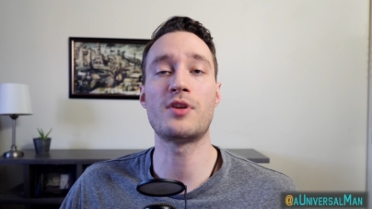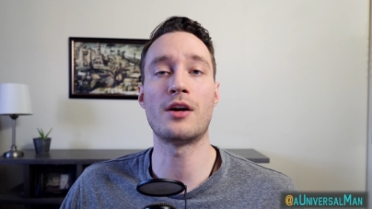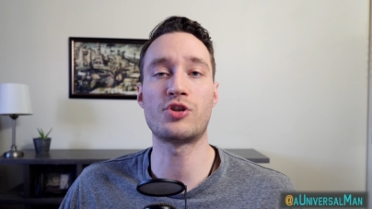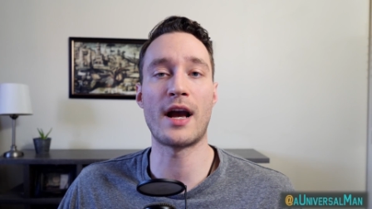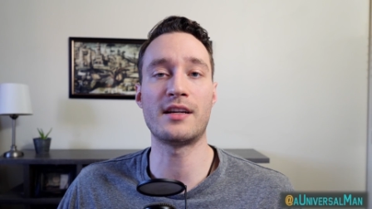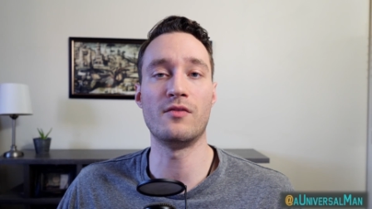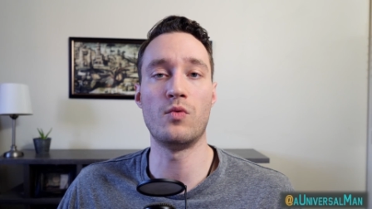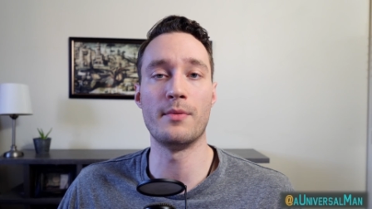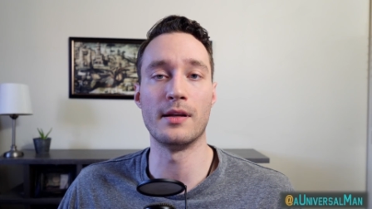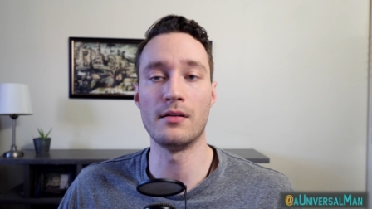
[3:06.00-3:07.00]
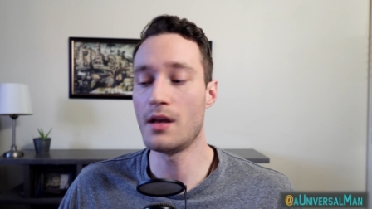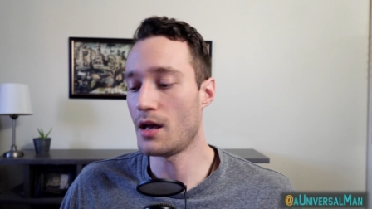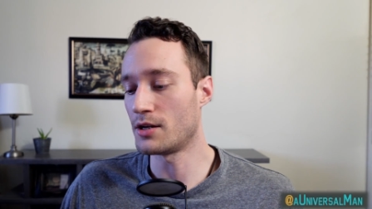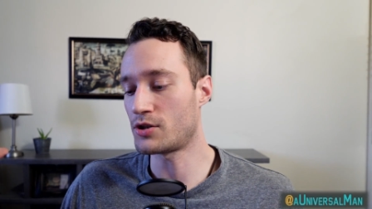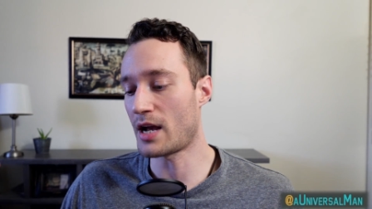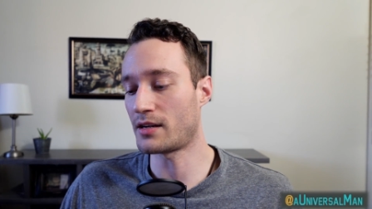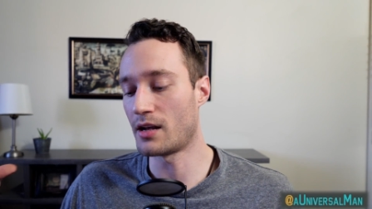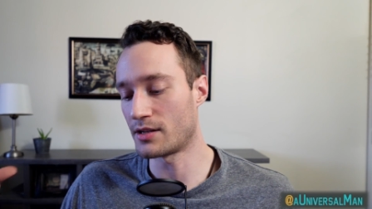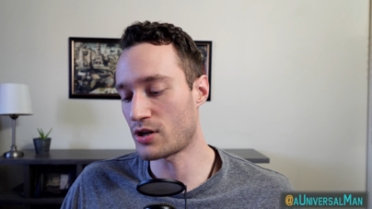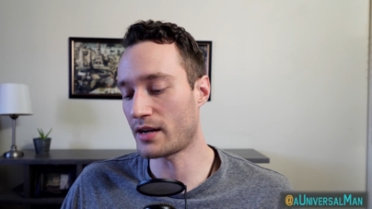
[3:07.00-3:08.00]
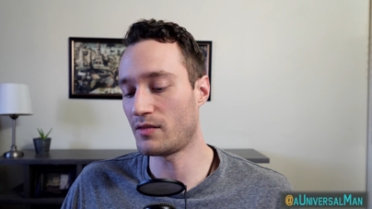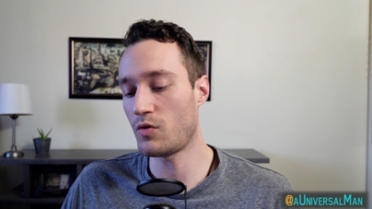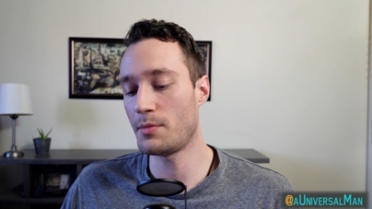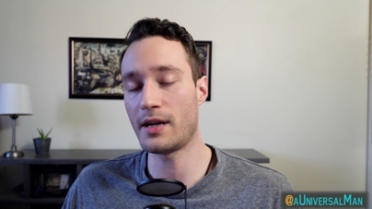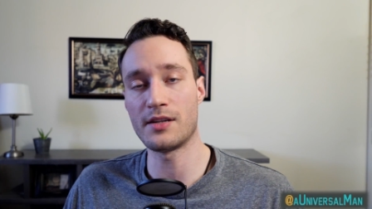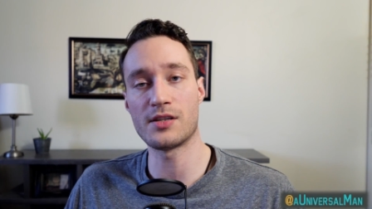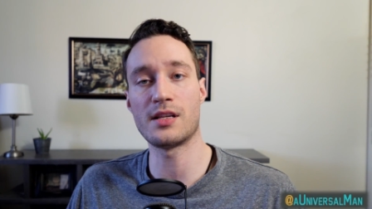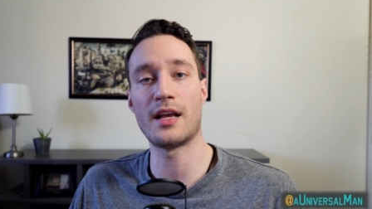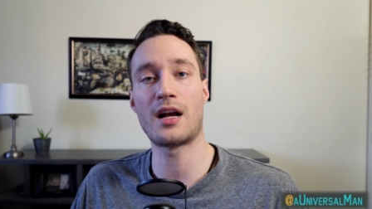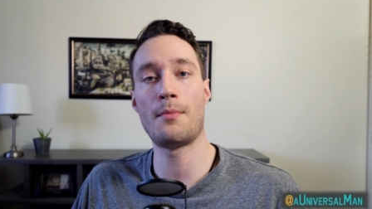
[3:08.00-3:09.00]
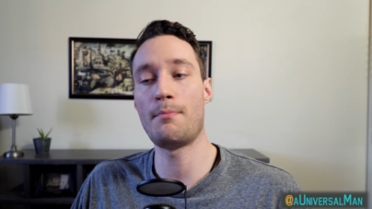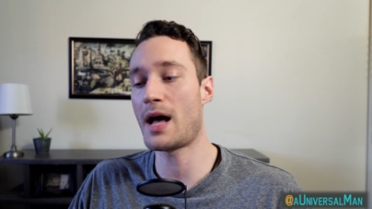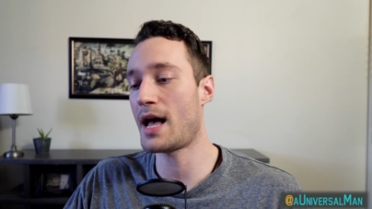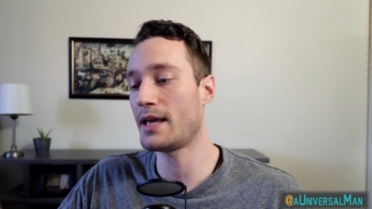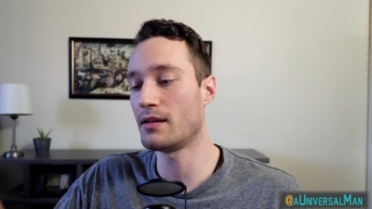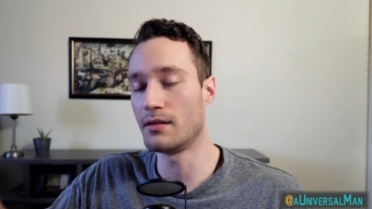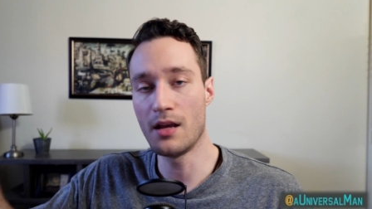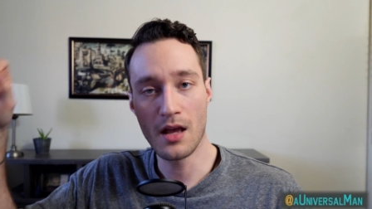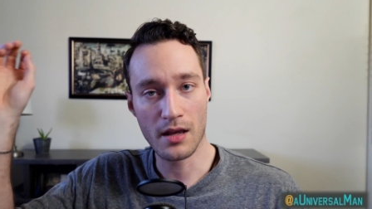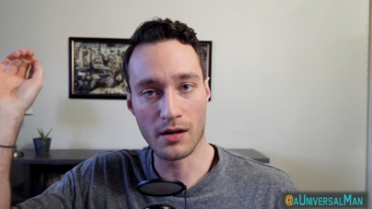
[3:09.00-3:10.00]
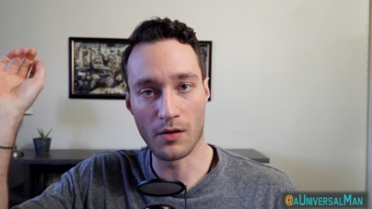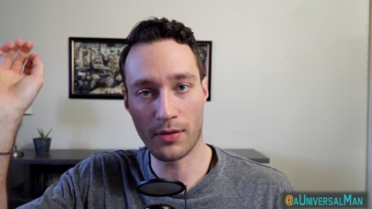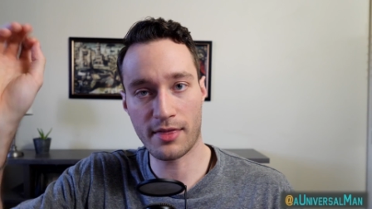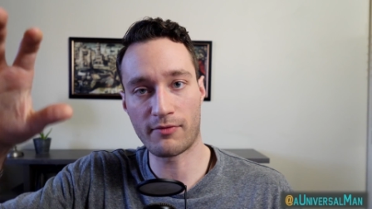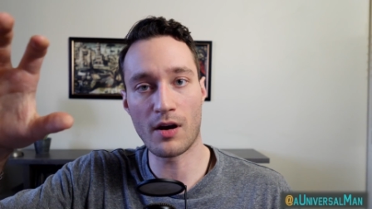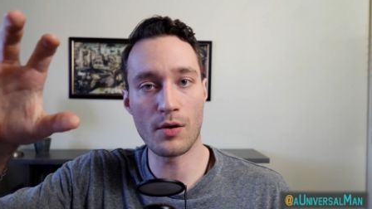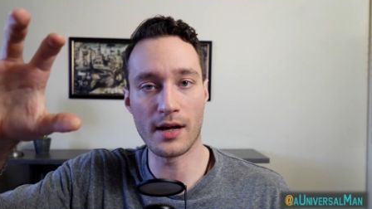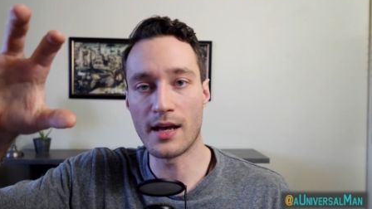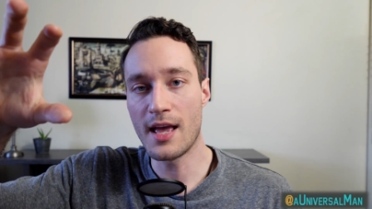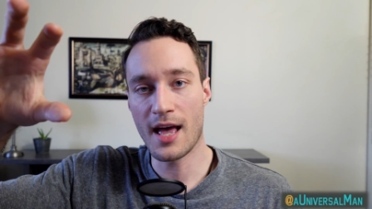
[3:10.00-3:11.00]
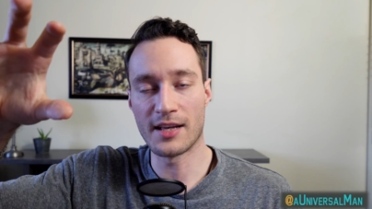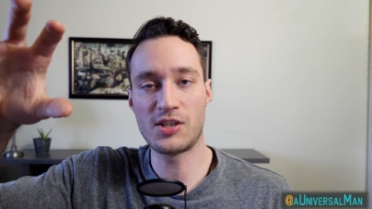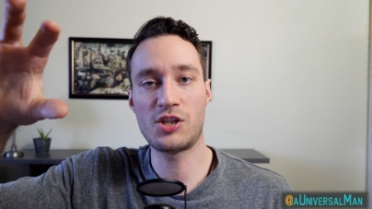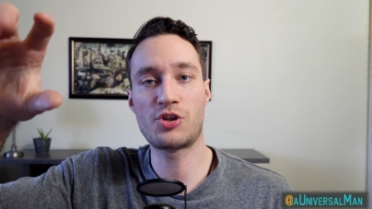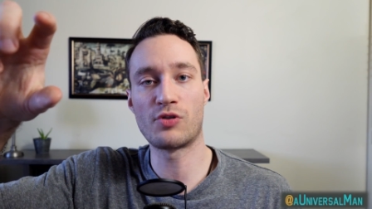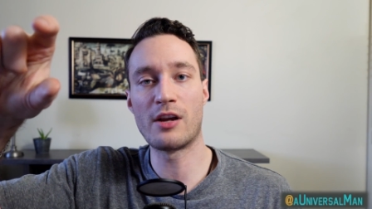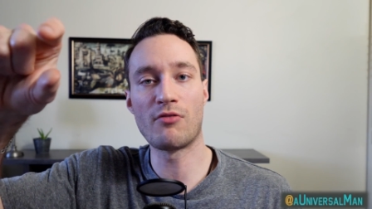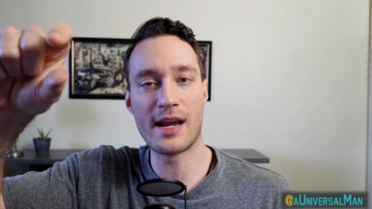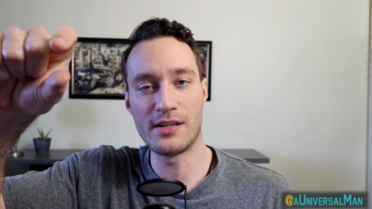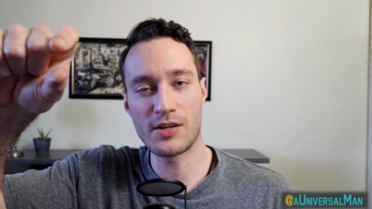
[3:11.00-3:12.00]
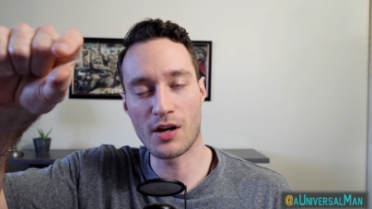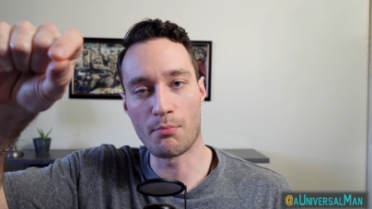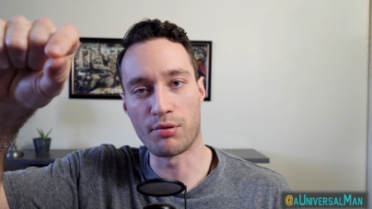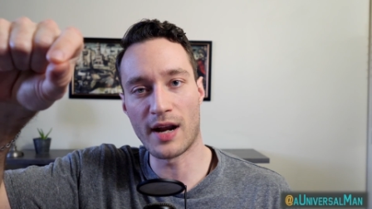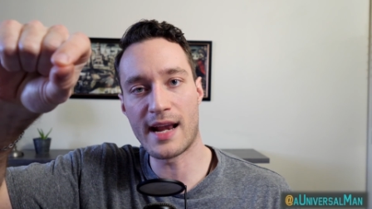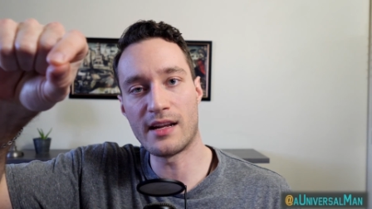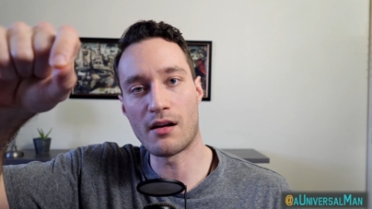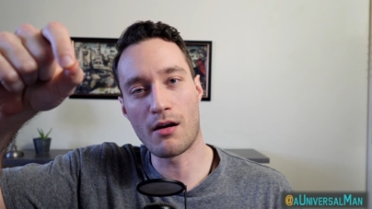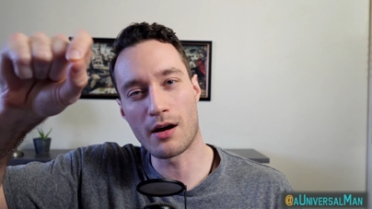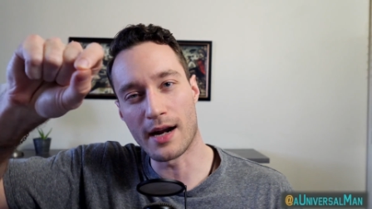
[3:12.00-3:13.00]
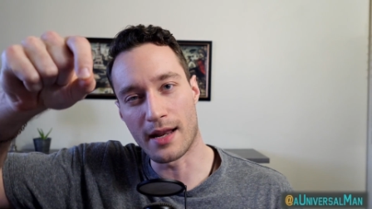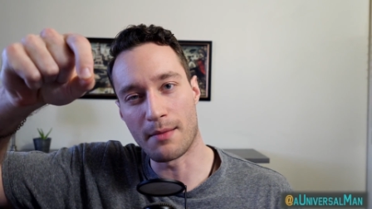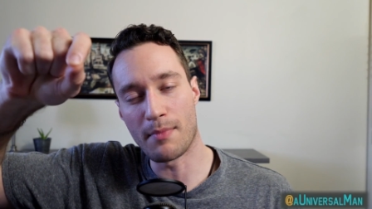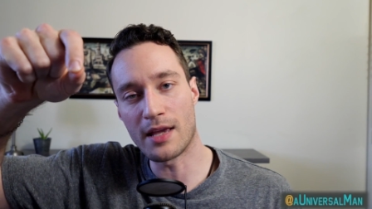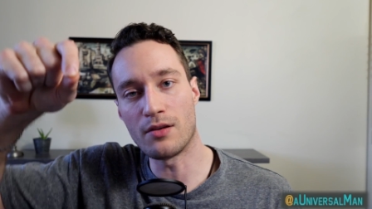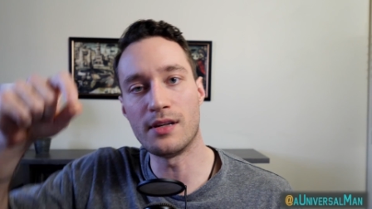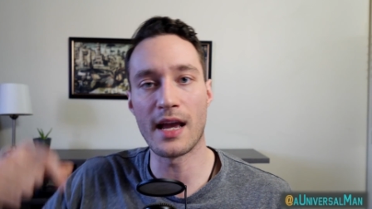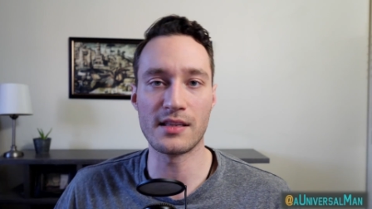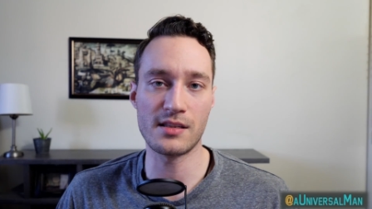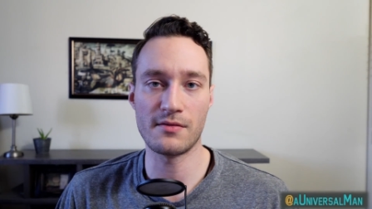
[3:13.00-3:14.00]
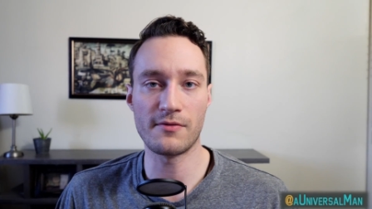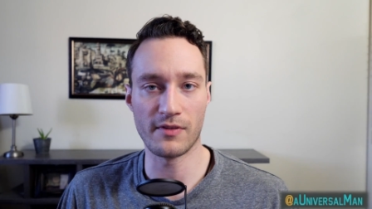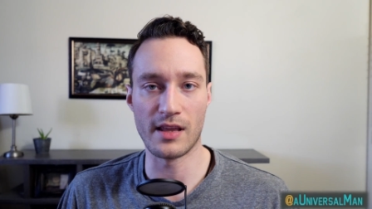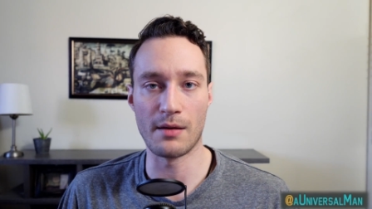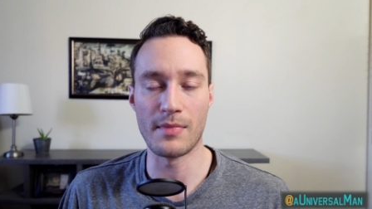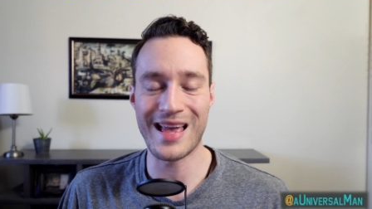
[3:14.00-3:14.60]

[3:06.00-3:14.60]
attractive women. Attract an attractive woman can just like come by and you know throw a, a string right into your brain and heart and then make you dance for them.